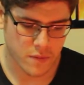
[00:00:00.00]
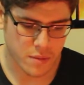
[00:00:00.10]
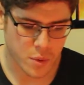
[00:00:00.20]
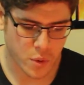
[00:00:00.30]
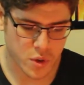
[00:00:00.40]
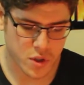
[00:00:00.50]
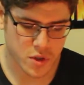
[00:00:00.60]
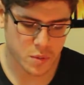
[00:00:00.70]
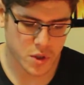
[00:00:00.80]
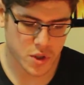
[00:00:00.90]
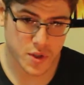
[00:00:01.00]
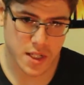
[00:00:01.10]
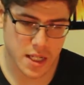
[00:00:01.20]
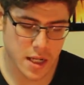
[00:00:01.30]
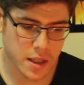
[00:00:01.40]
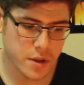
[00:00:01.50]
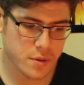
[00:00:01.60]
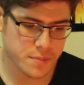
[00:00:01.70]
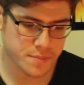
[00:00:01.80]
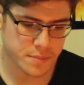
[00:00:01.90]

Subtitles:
From orange it switches to yellow.